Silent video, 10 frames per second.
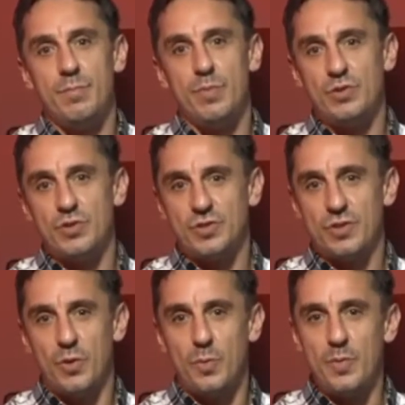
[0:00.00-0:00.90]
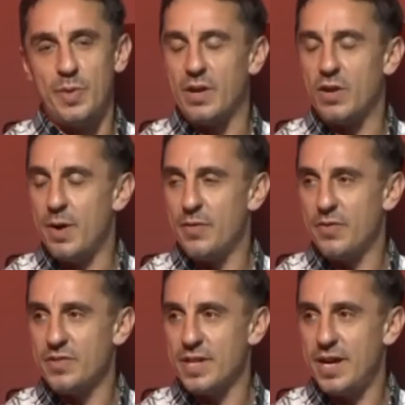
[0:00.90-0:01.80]
But just hoping we can come out the
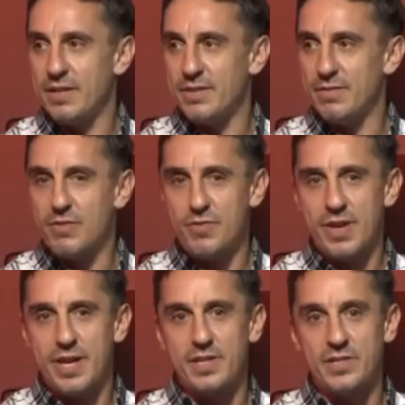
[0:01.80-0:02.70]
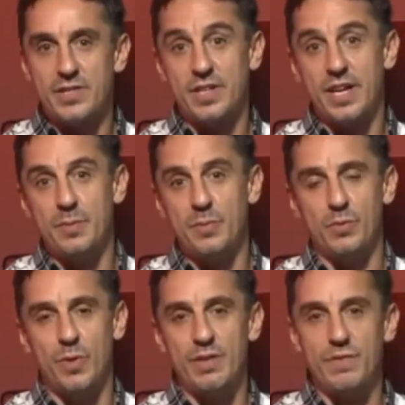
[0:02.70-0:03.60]
other side and create a
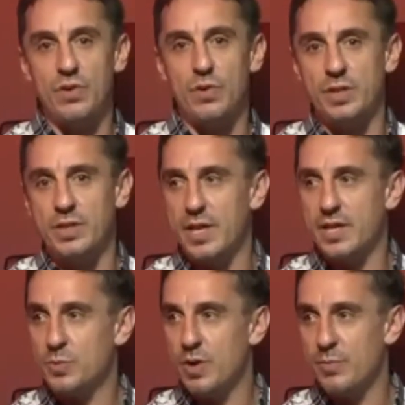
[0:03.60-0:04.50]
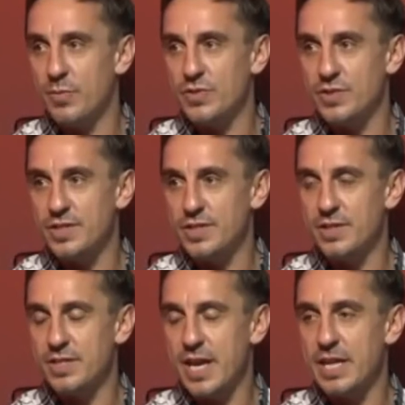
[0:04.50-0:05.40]
sustainable way forward in the next 12 months, because
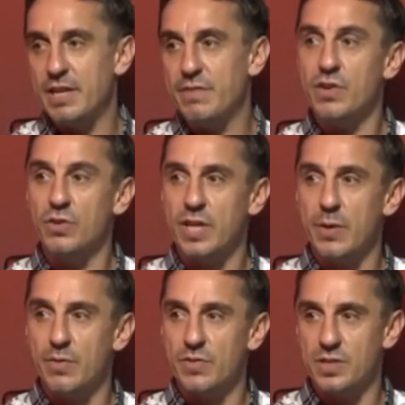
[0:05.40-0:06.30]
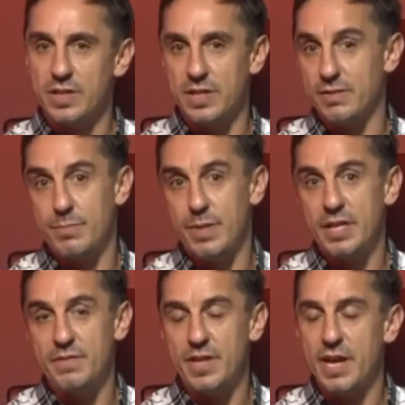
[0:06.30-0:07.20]
it's getting difficult now, obviously, in many
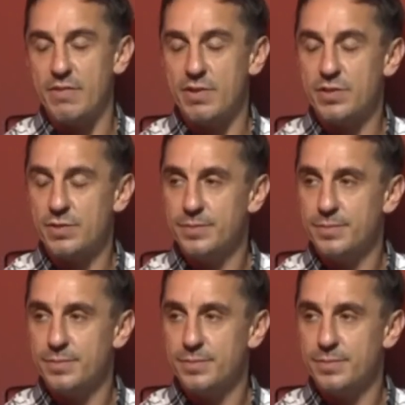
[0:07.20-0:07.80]
different areas.